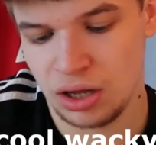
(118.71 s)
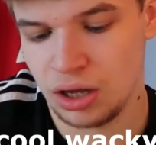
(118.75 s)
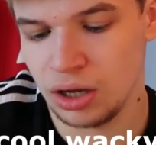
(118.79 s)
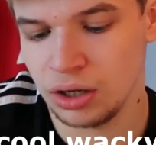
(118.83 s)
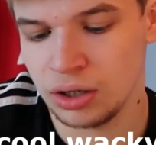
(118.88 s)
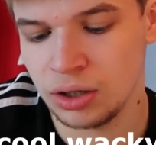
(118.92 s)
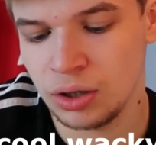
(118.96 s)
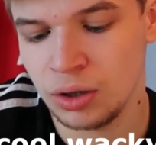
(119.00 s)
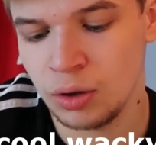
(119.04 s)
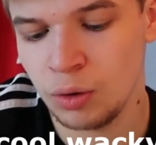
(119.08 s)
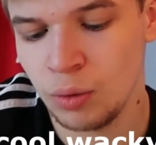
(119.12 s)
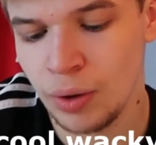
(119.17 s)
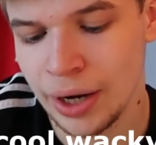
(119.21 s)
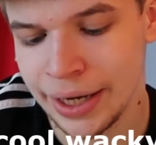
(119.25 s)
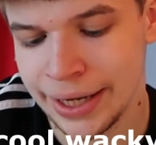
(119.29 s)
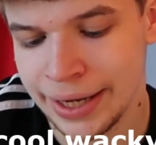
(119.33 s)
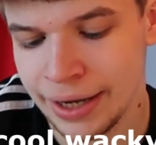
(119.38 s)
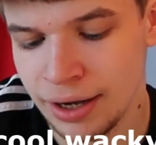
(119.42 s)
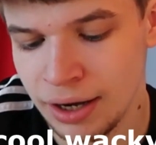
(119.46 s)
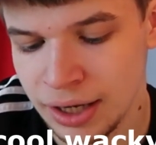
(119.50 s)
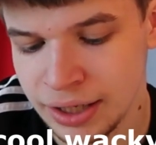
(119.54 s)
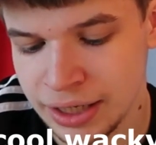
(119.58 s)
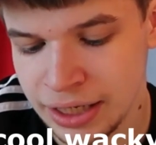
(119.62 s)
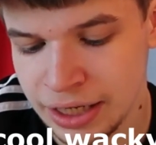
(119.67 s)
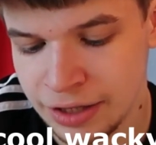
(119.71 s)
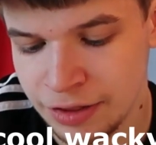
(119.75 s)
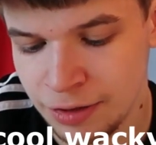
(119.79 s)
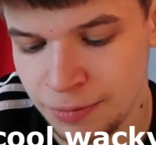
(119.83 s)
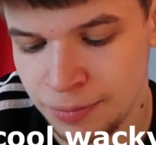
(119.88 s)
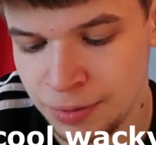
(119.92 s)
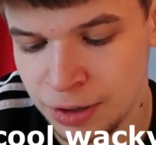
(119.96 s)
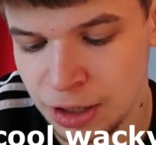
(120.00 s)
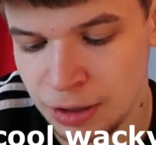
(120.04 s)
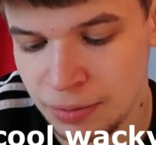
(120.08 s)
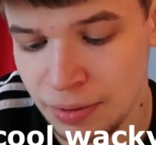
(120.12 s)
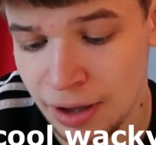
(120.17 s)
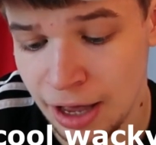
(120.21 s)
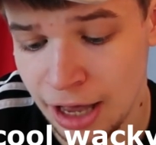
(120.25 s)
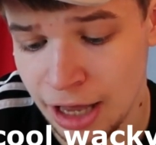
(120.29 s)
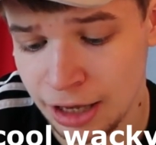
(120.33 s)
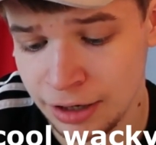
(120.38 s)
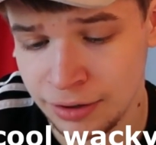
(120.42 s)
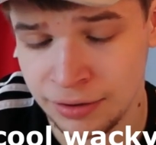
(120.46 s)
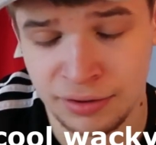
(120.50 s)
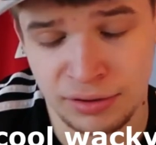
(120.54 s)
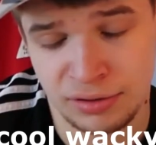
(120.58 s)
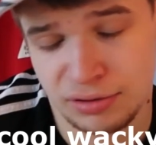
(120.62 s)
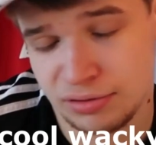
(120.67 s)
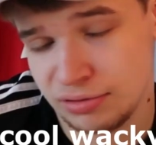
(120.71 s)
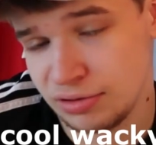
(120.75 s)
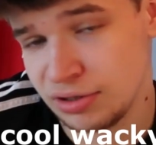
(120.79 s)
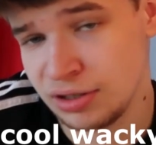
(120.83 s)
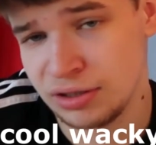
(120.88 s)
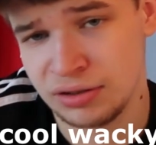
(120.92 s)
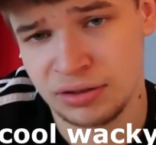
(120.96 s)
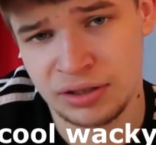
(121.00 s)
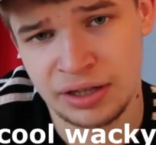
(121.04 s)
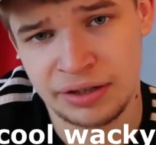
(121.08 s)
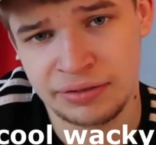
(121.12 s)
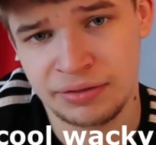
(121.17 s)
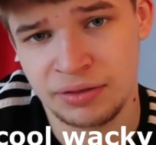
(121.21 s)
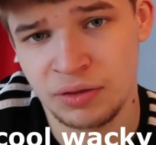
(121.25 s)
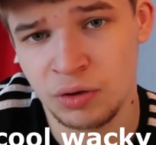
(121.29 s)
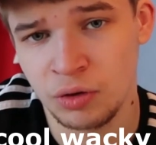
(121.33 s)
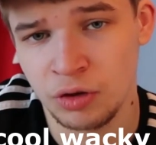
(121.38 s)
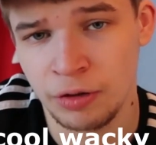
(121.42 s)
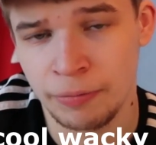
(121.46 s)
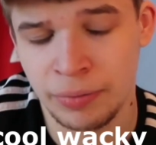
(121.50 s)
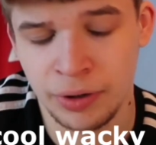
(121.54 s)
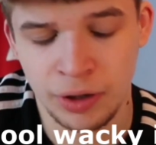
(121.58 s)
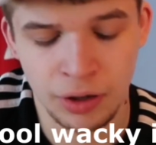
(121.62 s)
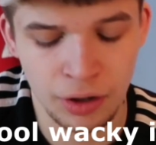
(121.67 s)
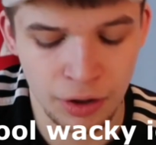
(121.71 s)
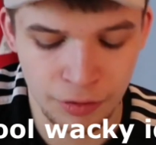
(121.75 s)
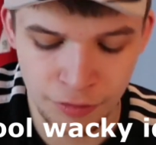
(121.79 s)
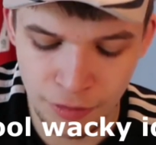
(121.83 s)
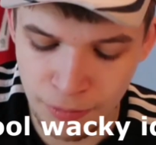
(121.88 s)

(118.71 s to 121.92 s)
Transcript: a cool, wacky idea that Puma had, and they thought they'd put it on